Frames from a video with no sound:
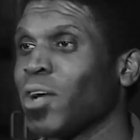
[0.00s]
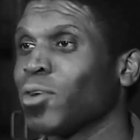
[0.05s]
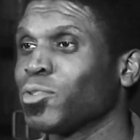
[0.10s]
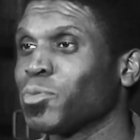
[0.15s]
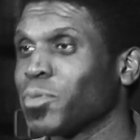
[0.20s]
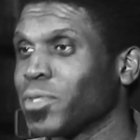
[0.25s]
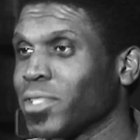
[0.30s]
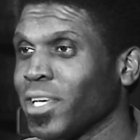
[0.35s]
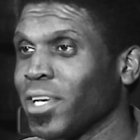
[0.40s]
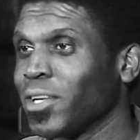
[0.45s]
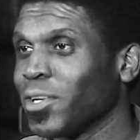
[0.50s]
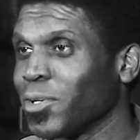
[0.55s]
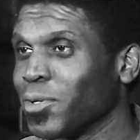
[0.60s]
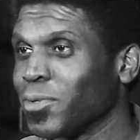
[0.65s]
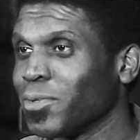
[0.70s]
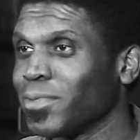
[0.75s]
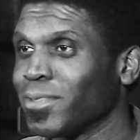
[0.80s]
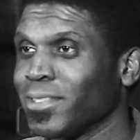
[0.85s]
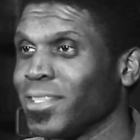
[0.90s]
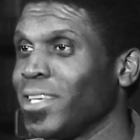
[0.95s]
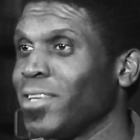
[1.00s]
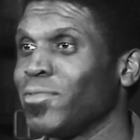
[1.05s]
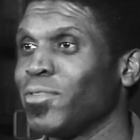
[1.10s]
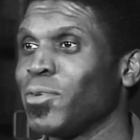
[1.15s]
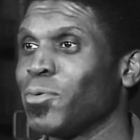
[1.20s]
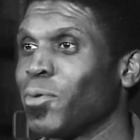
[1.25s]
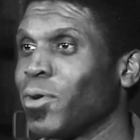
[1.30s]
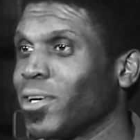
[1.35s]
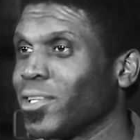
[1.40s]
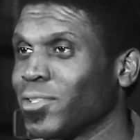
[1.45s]
a couch potato, a
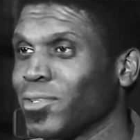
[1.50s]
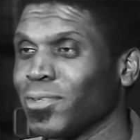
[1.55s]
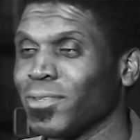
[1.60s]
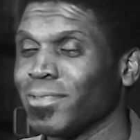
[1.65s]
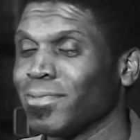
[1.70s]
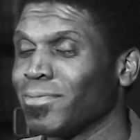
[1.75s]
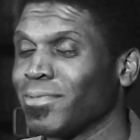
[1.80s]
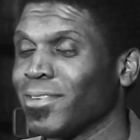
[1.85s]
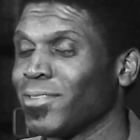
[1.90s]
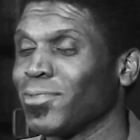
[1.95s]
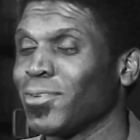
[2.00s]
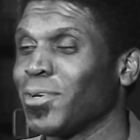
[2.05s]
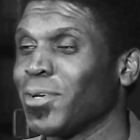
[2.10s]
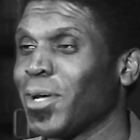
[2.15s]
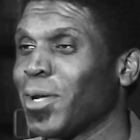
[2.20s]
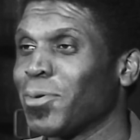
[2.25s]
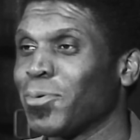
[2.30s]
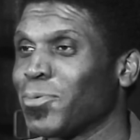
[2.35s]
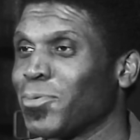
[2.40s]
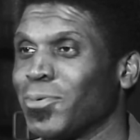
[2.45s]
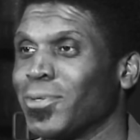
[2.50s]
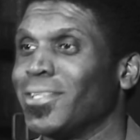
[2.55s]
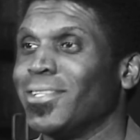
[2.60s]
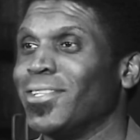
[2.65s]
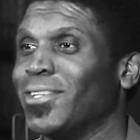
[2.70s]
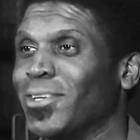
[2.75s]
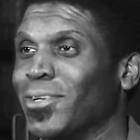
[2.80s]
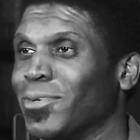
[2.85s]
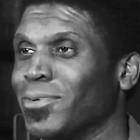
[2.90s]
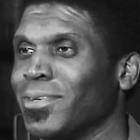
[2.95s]
TV watcher. That's all I
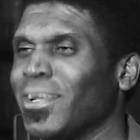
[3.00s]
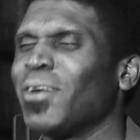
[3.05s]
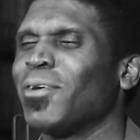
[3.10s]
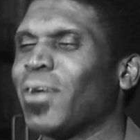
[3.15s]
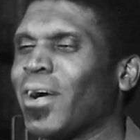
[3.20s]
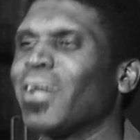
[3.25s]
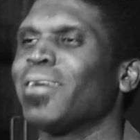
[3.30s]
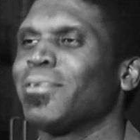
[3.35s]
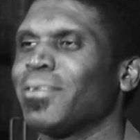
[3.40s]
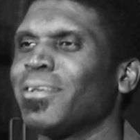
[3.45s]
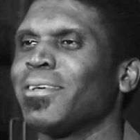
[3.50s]
would do. No,